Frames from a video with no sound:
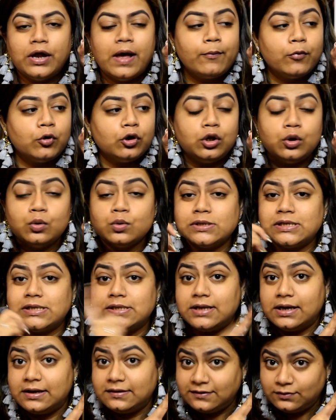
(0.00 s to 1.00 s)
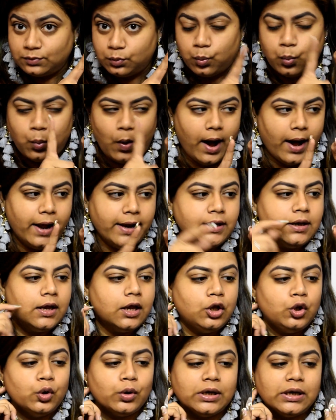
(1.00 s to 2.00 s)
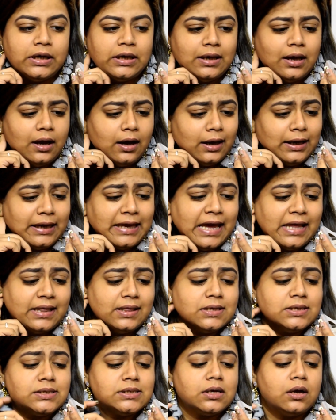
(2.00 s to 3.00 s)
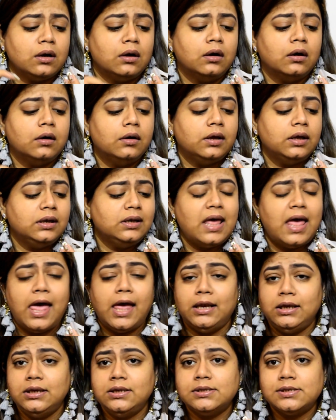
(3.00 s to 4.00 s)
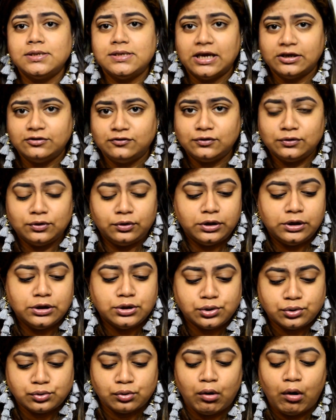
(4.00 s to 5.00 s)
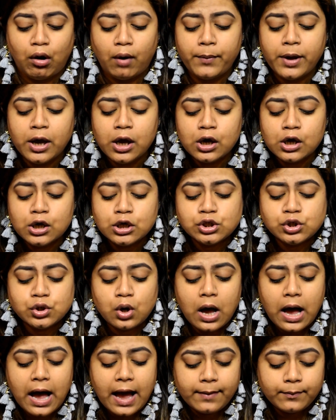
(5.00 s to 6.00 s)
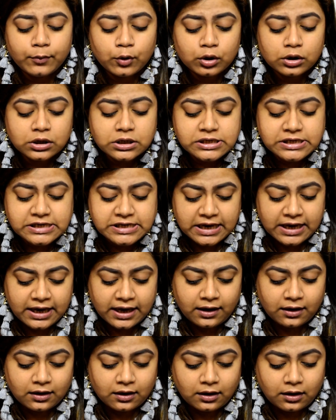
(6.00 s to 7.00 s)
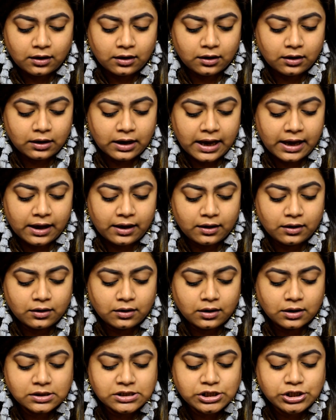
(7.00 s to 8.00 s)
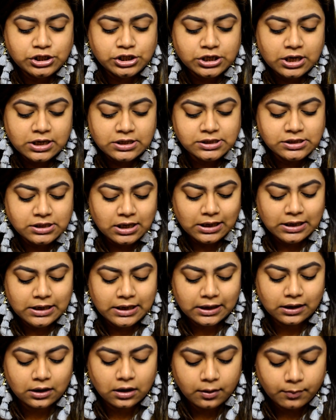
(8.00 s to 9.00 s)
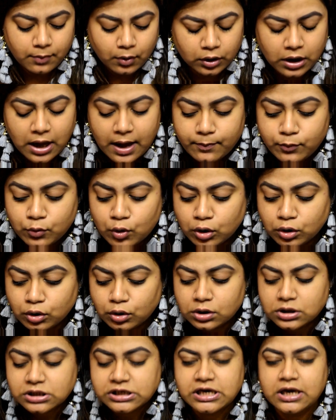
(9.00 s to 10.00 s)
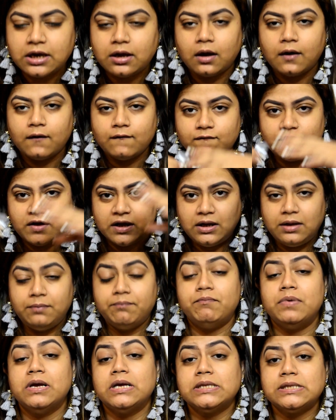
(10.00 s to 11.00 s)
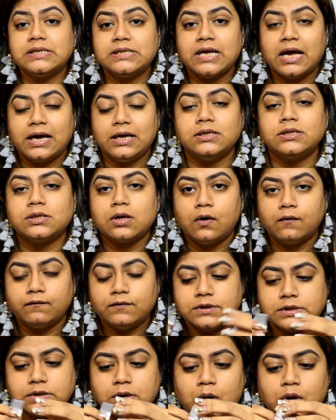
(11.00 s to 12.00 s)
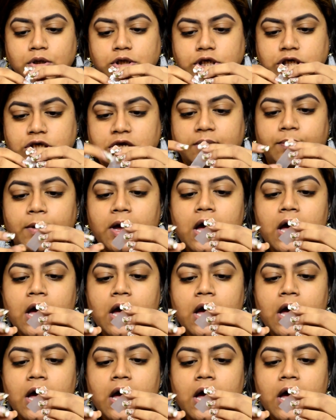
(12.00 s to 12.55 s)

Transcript: I'm going to use this one. You can get this in any stationery shop. So I'm going to take just a little amount. I'm not going to take a very big size of scotch tape.